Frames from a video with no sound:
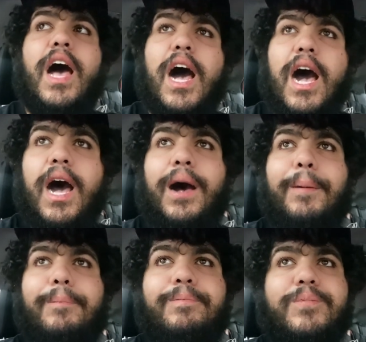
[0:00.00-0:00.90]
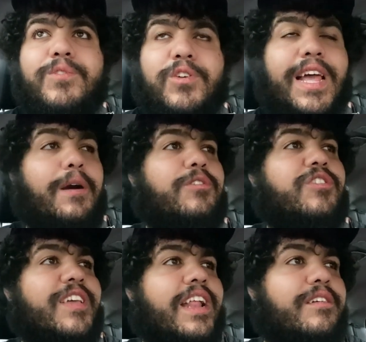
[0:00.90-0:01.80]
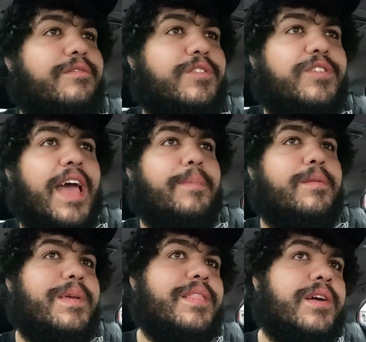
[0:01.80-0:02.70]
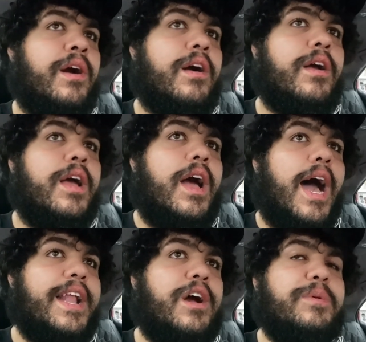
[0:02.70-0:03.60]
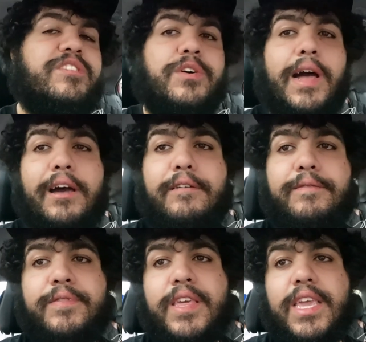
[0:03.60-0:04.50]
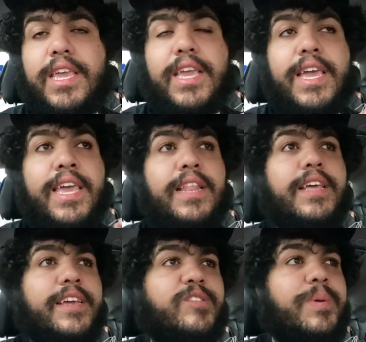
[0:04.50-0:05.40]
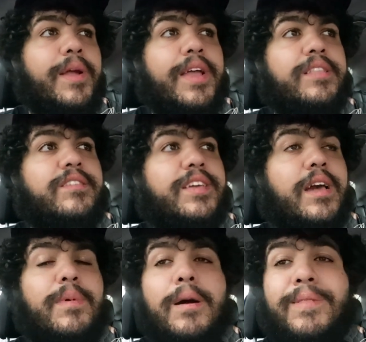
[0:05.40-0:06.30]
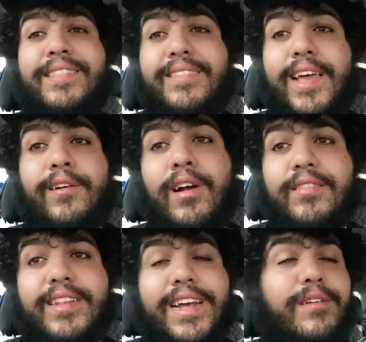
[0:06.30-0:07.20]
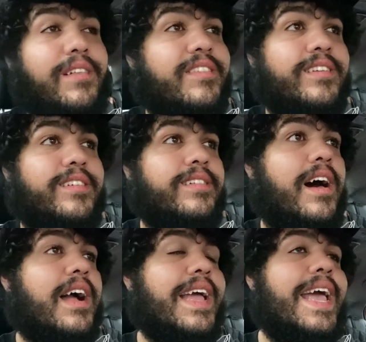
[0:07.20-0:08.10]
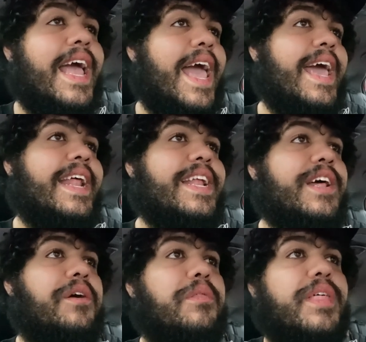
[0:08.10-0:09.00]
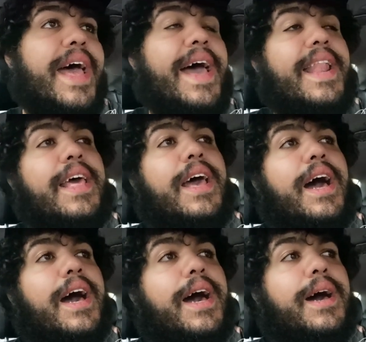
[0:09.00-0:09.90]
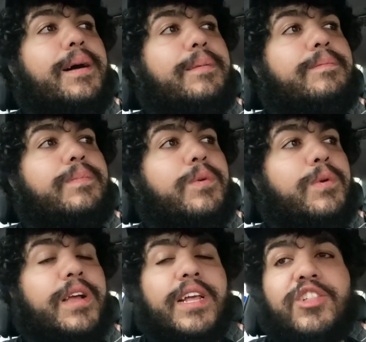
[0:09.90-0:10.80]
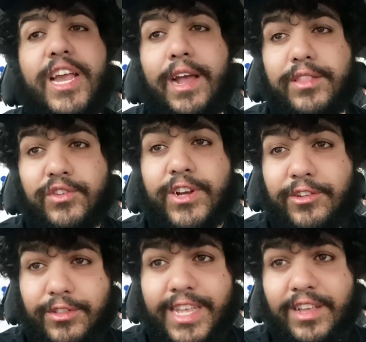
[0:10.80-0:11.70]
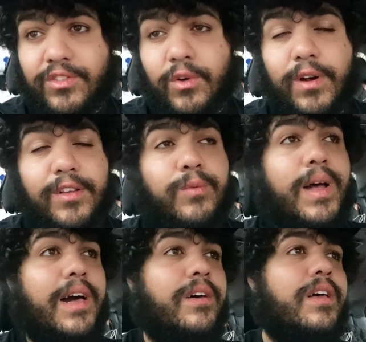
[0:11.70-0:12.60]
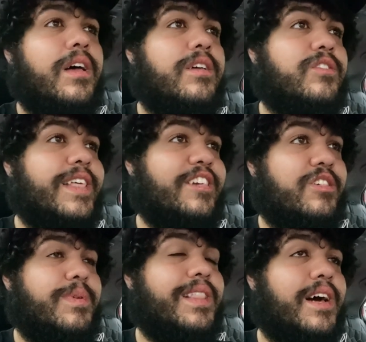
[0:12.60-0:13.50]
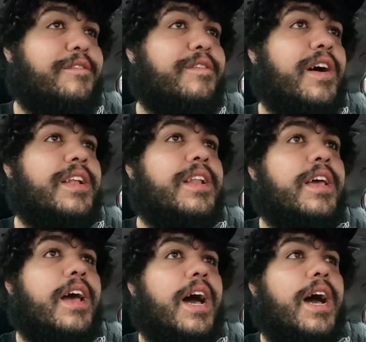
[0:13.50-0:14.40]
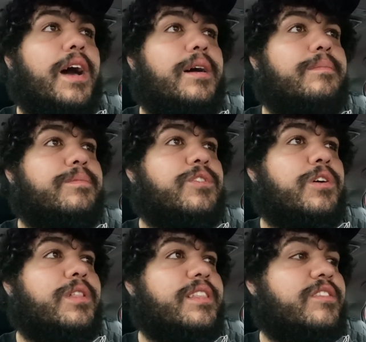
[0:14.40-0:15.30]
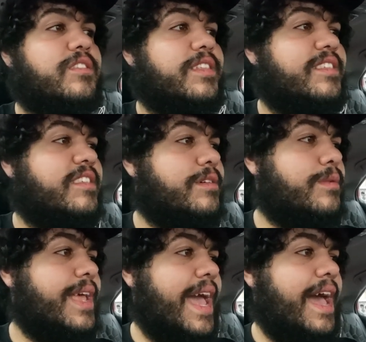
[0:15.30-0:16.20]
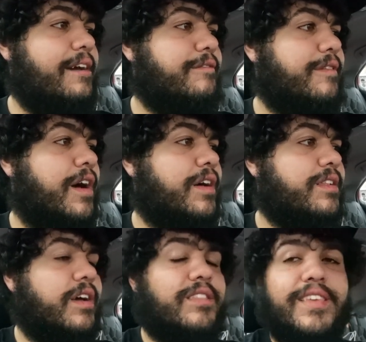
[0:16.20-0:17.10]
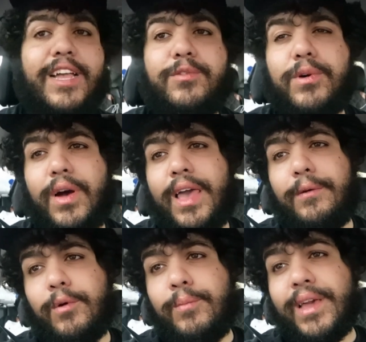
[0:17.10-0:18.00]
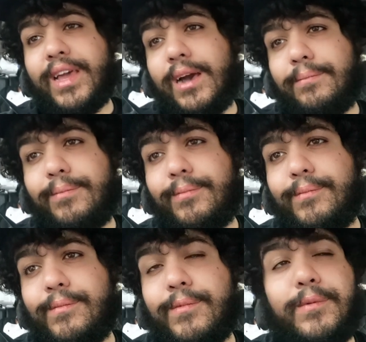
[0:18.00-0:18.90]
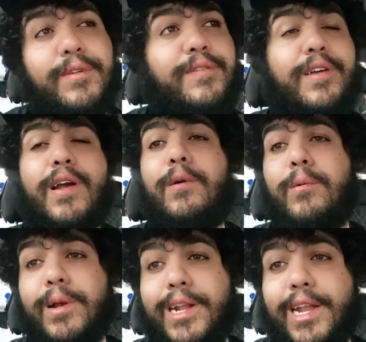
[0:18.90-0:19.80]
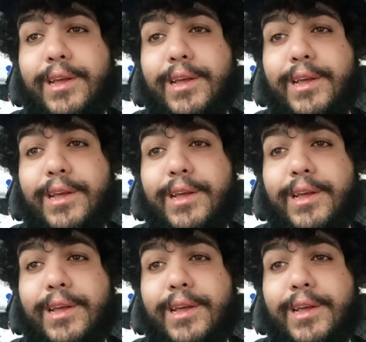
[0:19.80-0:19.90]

Um, so now we're just kind of just happy to be in the car. I know we still have the IT experience to come up. That's later on tonight around six o'clock. And I know that Um, we're gonna check out the Stranger Things store as well, so that should be a lot of fun. Um, so let's let's see what we have on on schedule, and we'll pick up when we figure out what we're gonna